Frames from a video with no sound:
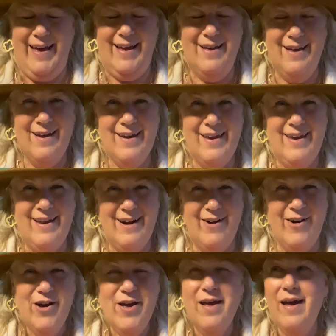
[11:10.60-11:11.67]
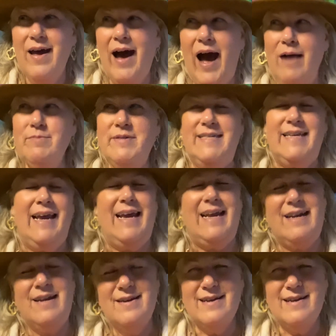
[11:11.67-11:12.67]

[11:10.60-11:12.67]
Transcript: you know I'm seen